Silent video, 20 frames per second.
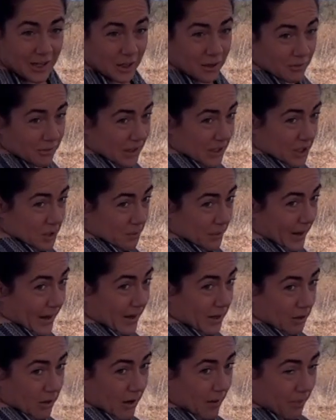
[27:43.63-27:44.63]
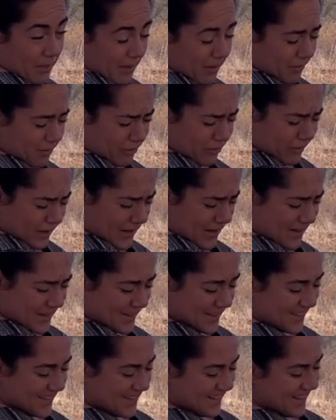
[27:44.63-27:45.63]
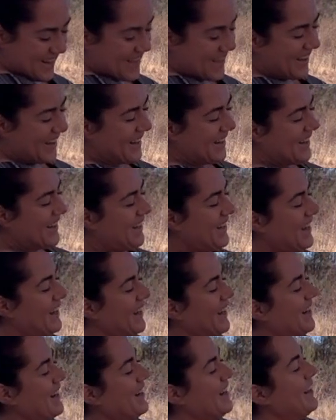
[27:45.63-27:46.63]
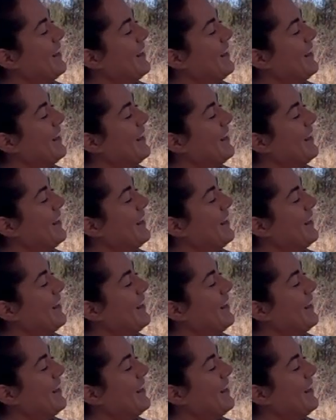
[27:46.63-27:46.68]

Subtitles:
Reach back, grab that foot, and then kick